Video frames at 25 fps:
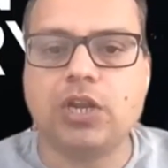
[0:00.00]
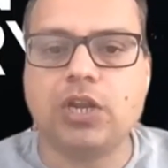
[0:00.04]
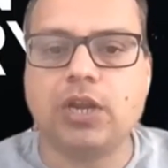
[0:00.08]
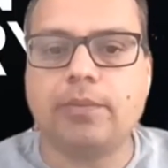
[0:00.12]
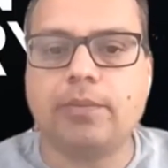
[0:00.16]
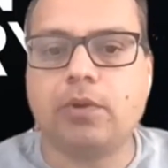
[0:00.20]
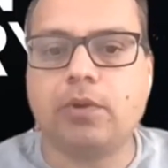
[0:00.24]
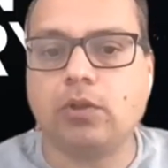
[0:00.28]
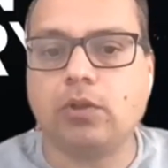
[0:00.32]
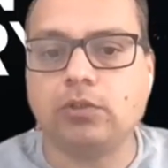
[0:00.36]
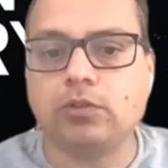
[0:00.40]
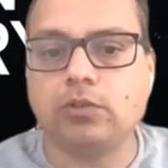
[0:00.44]

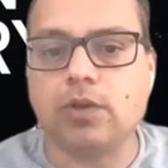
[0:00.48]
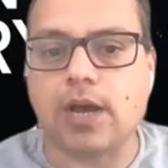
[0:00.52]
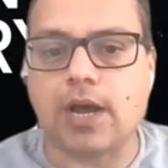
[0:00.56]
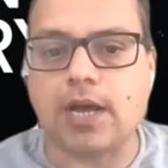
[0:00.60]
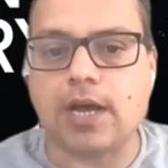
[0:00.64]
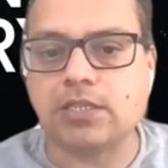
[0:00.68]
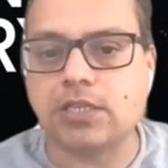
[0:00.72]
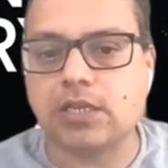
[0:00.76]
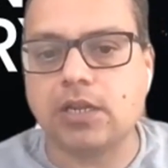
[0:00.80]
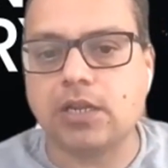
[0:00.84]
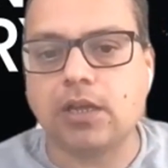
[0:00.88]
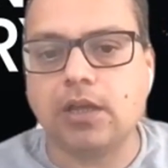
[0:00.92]
Jira, but also
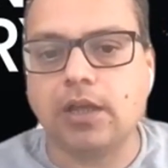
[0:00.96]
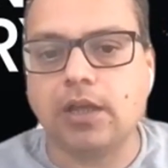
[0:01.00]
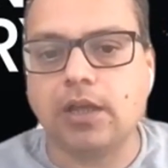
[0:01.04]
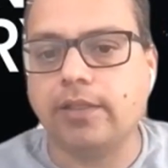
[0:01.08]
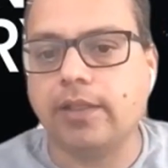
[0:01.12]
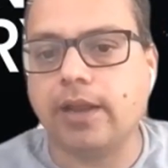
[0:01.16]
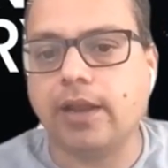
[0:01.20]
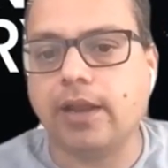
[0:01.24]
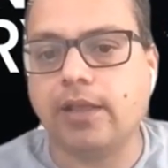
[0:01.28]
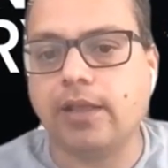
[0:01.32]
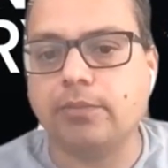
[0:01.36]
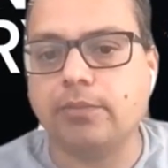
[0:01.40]
Asana,
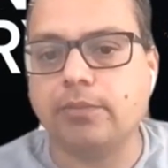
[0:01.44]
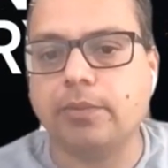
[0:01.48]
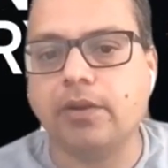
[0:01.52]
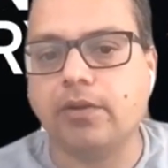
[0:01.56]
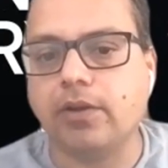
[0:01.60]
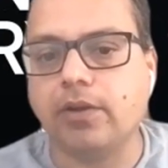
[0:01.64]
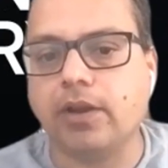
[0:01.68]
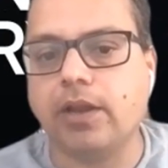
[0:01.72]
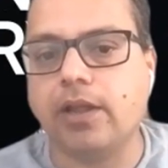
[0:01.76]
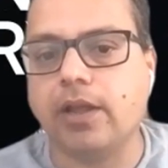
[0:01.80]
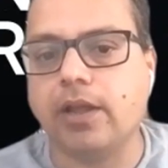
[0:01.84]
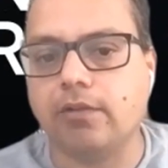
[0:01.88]
and that has
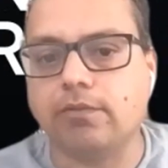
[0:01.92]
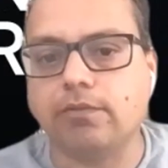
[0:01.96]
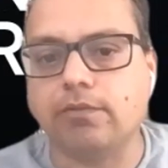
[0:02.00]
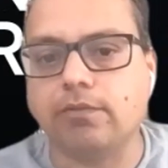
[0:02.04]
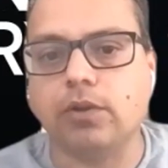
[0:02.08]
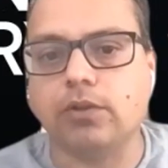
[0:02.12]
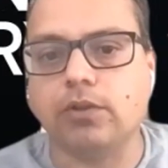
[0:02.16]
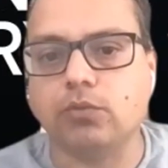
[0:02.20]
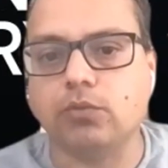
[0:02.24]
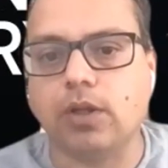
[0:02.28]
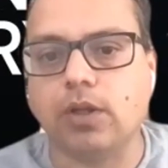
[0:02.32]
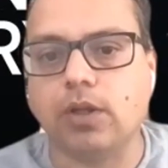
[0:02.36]
been really
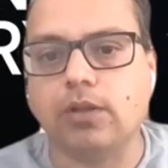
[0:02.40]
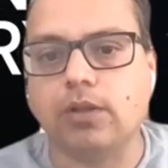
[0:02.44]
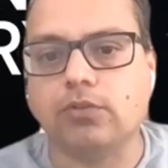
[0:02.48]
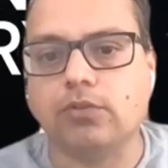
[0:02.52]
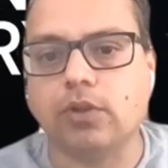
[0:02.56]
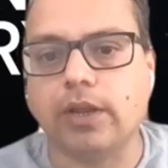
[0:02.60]
helpful as well.